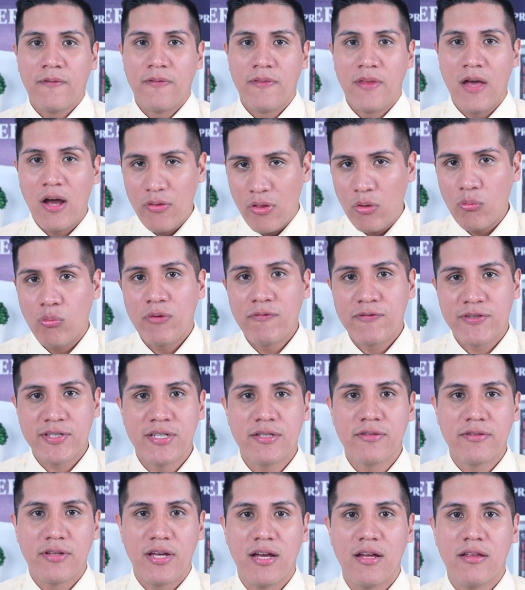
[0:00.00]
Now that we've
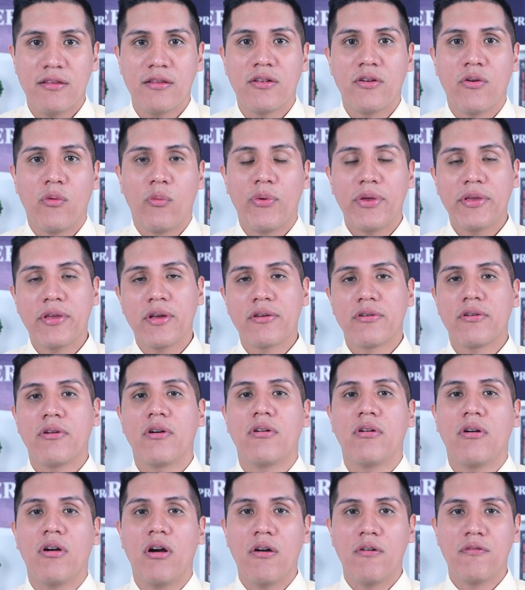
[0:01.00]
seen that, we can
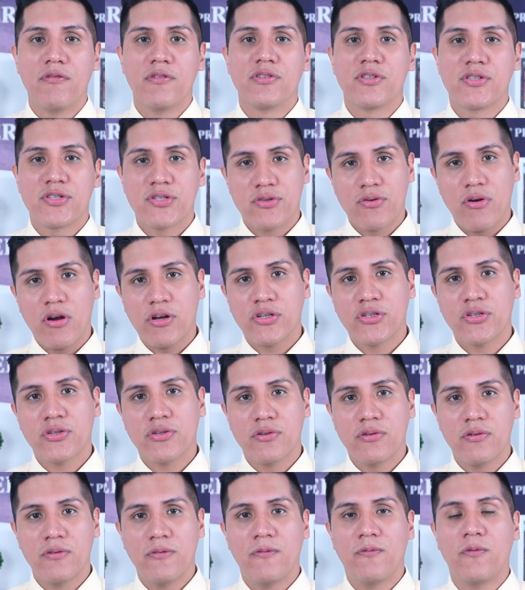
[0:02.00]
go over the
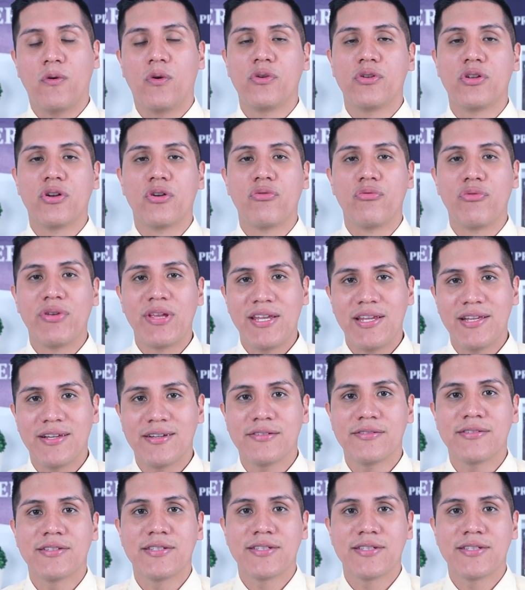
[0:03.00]
structure for the reading